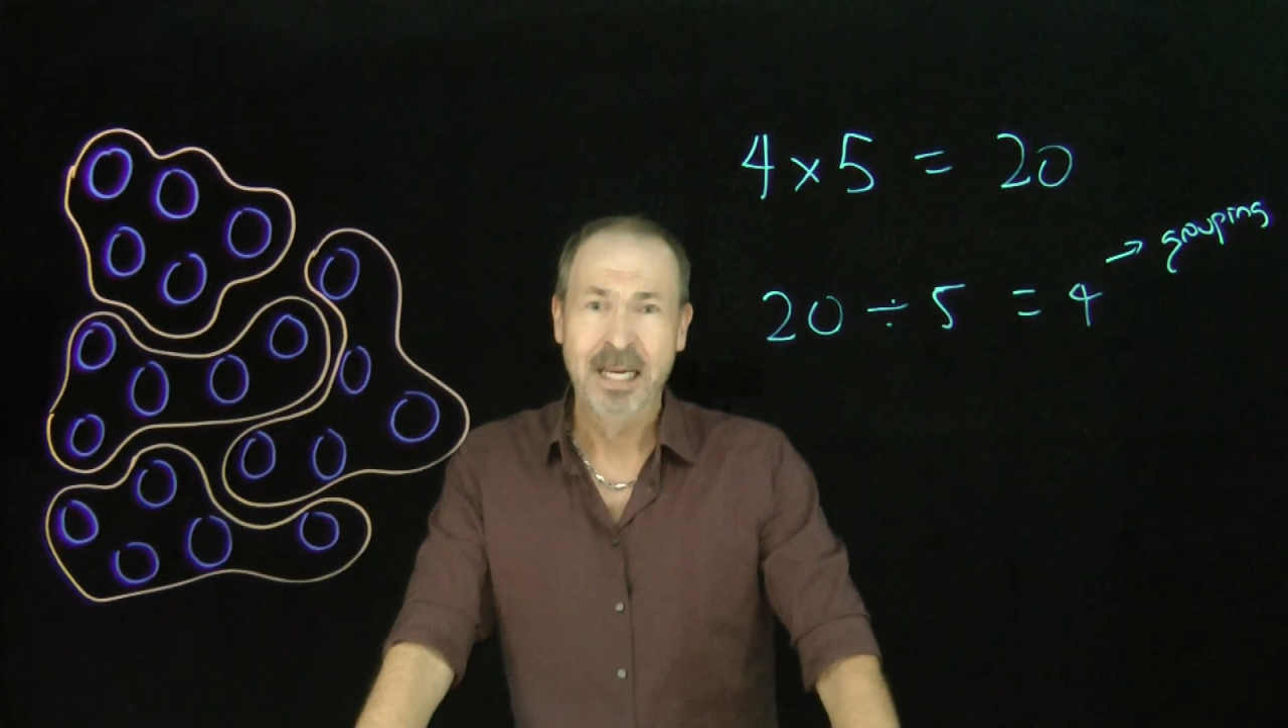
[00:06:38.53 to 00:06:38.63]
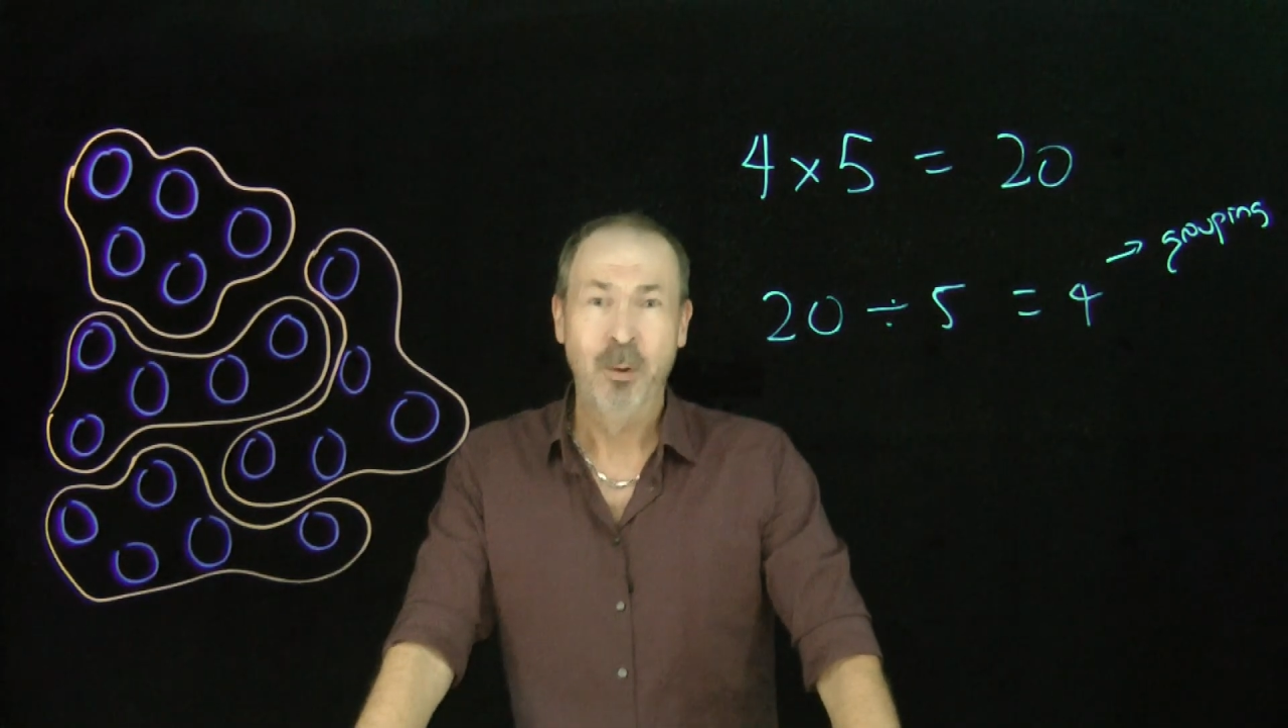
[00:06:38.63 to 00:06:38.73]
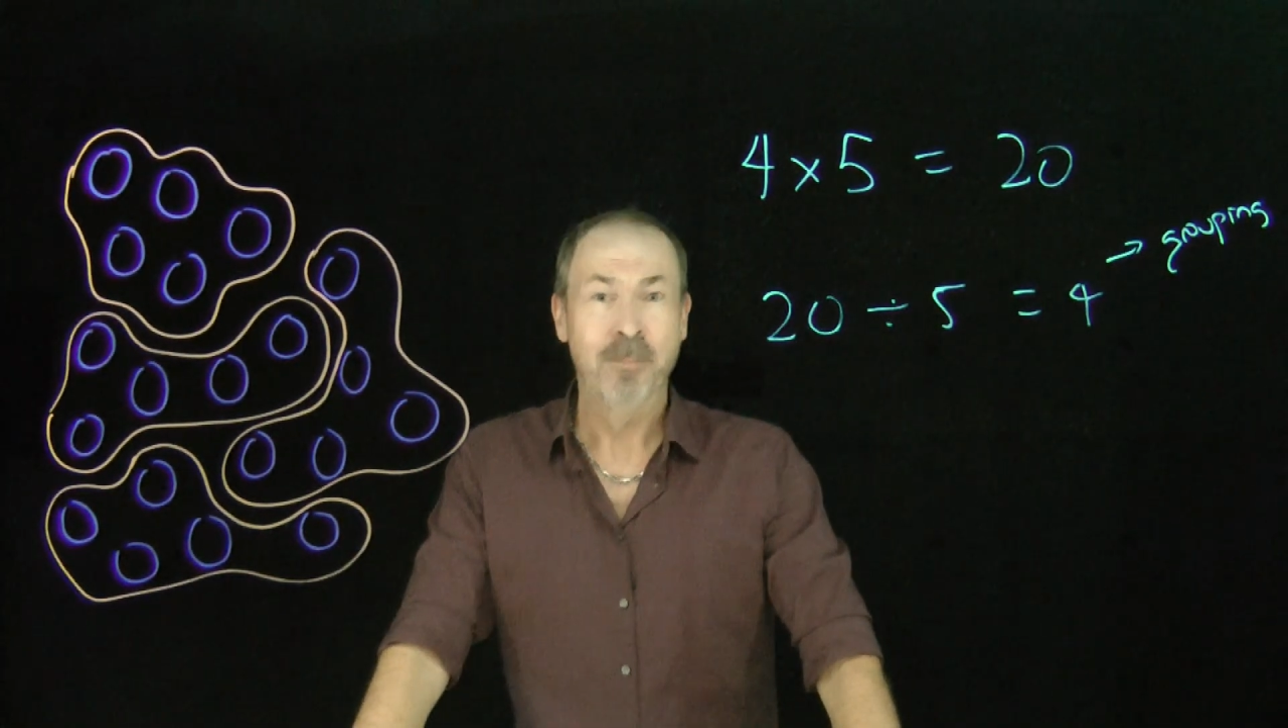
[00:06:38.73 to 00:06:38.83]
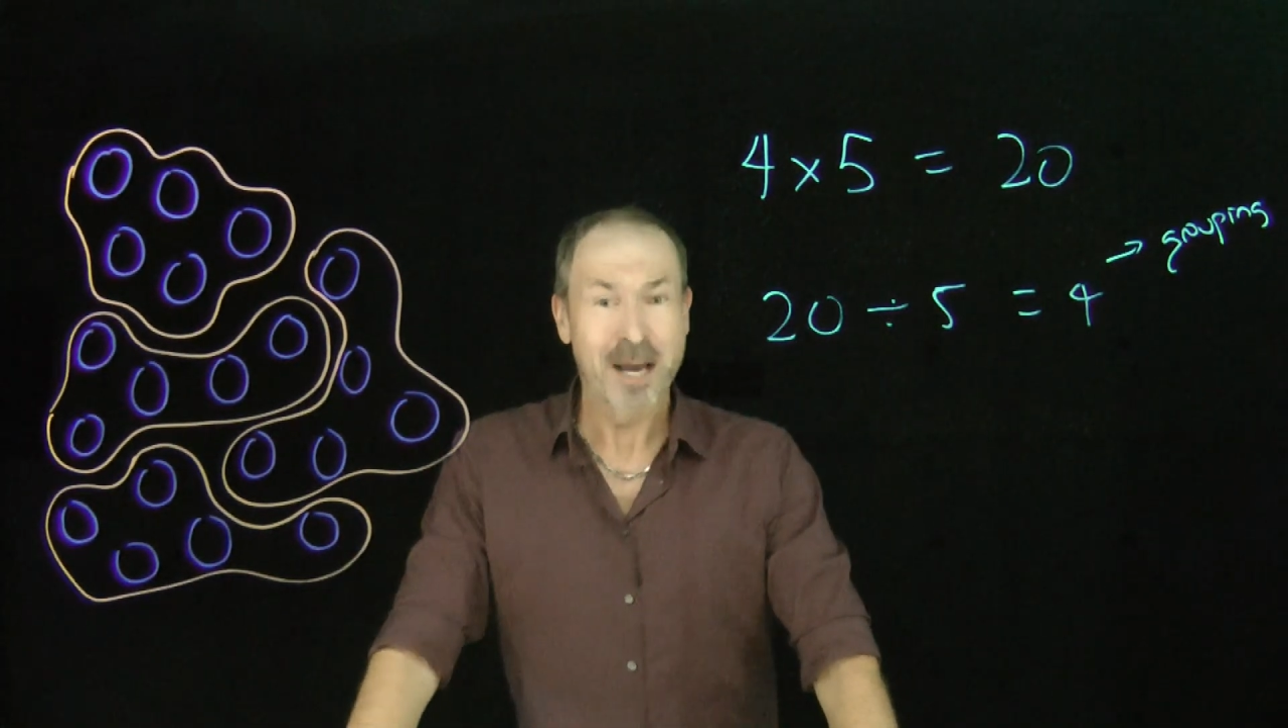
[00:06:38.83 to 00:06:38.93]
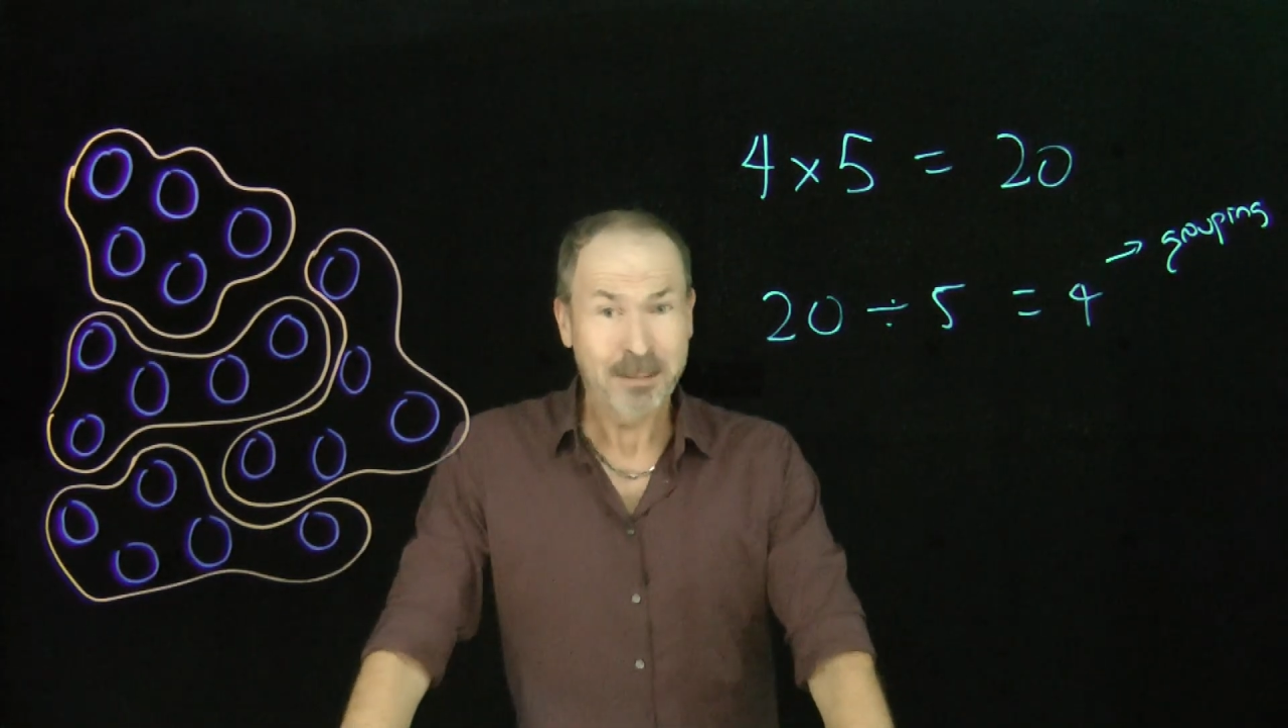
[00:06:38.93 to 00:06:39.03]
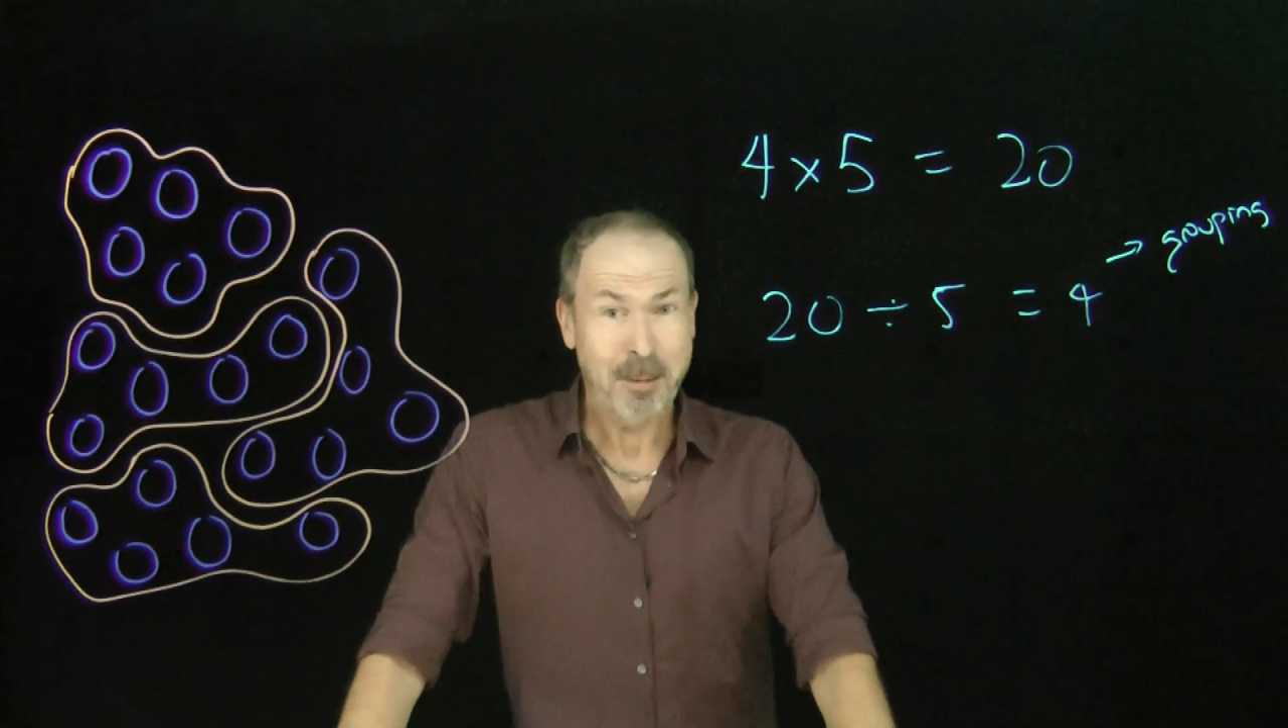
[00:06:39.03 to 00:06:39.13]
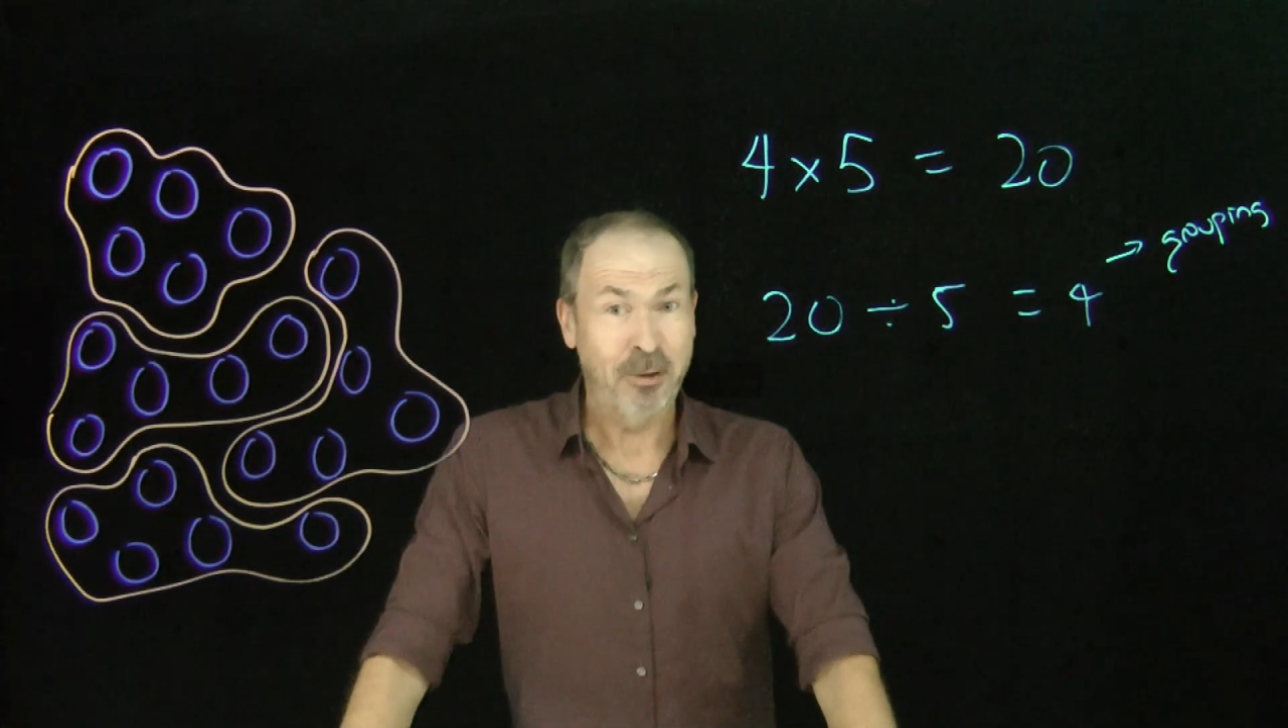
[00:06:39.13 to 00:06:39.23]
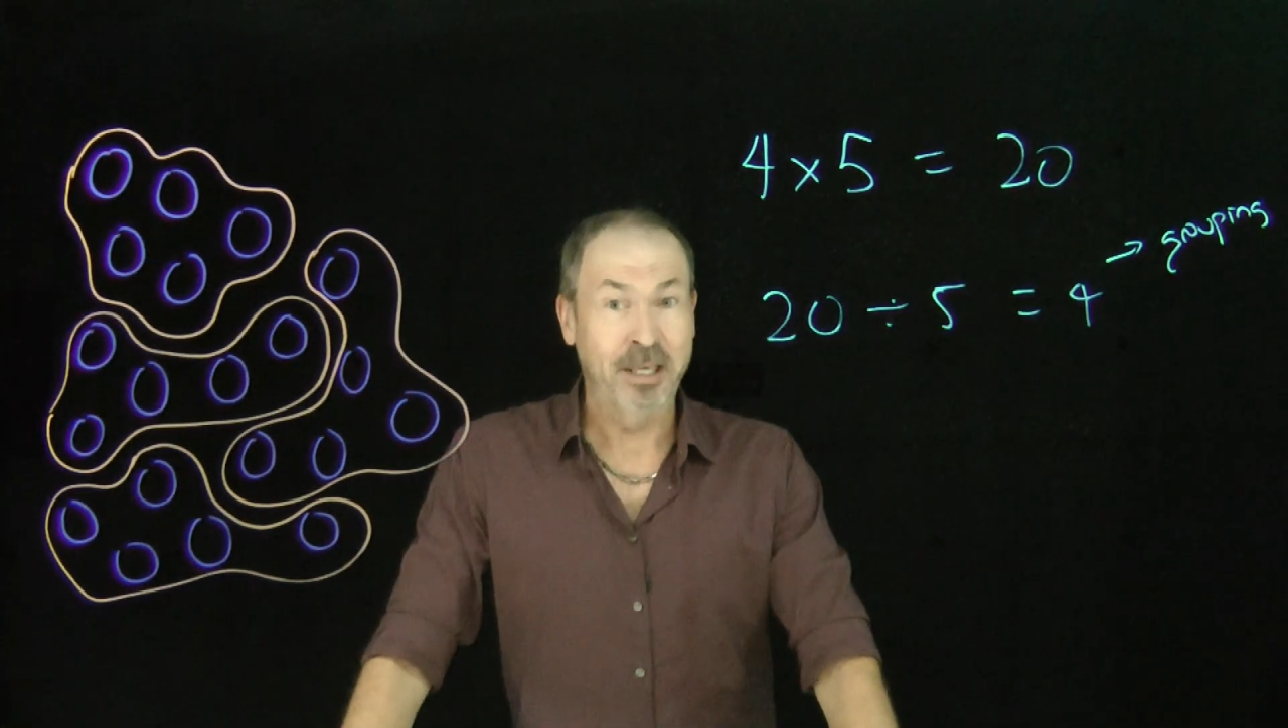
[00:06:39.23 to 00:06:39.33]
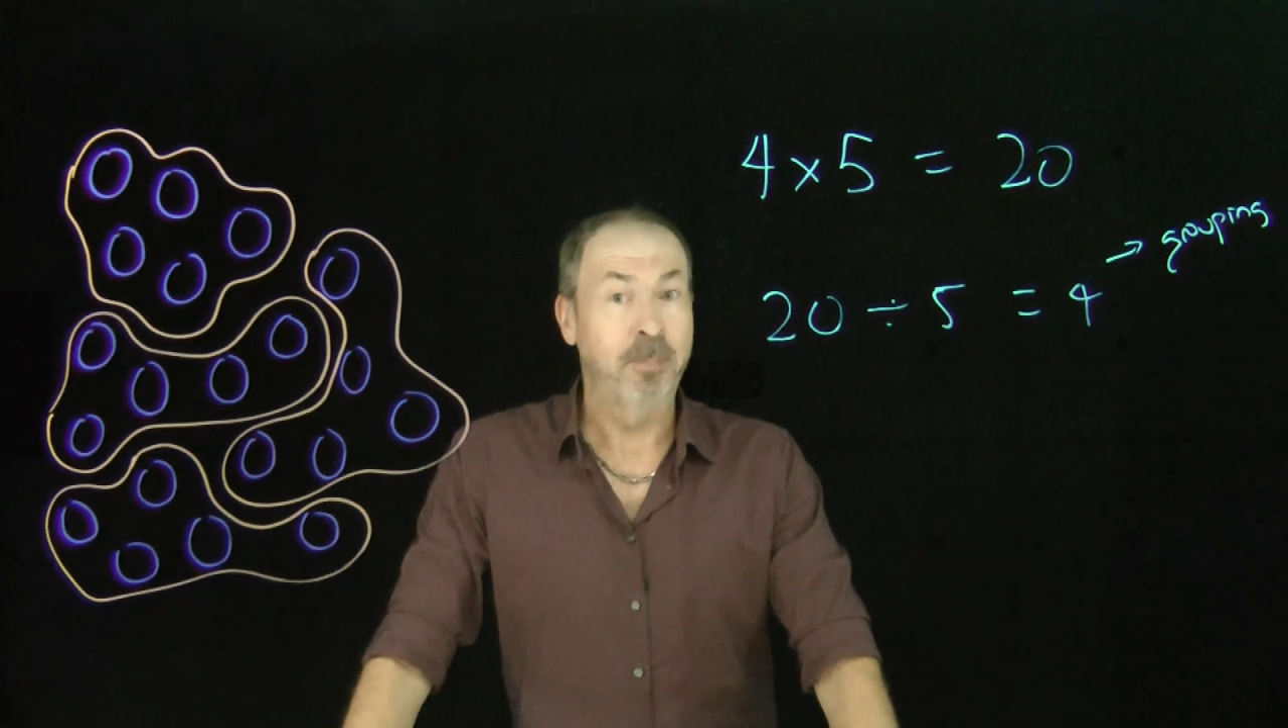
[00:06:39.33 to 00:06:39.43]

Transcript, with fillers: Well, it must be because they're